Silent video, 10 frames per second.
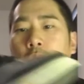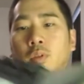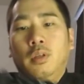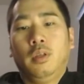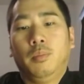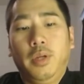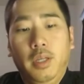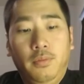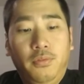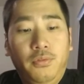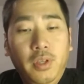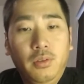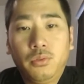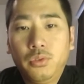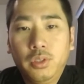but it fit
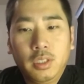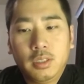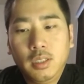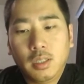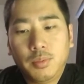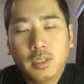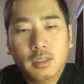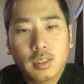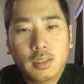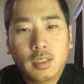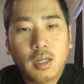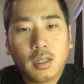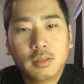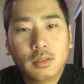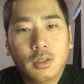really snug because of the tongue.
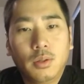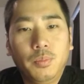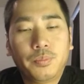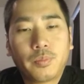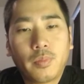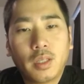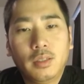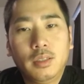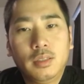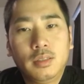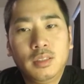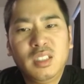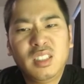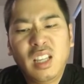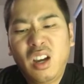So, this this
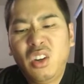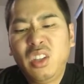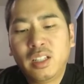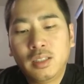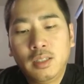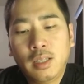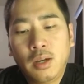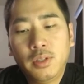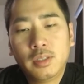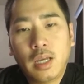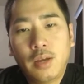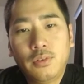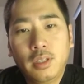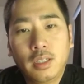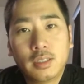now like nowadays I have to get like a
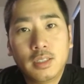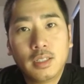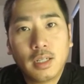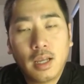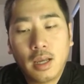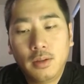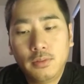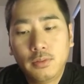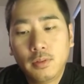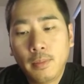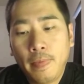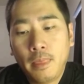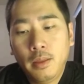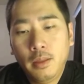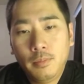ten and a half
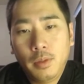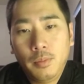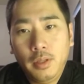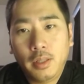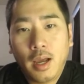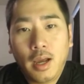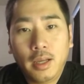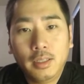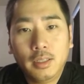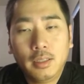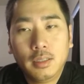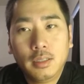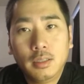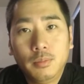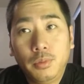maybe a nine
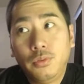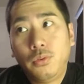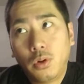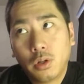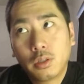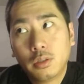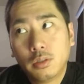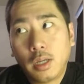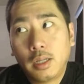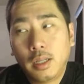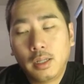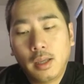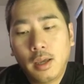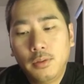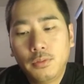before nine, nine and a half
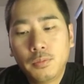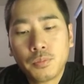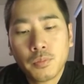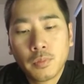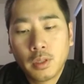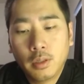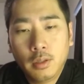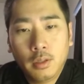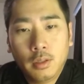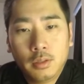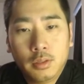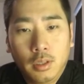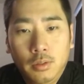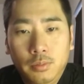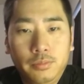so
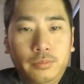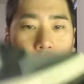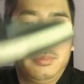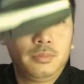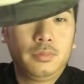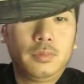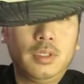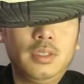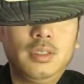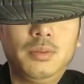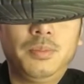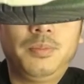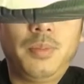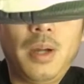this is probably the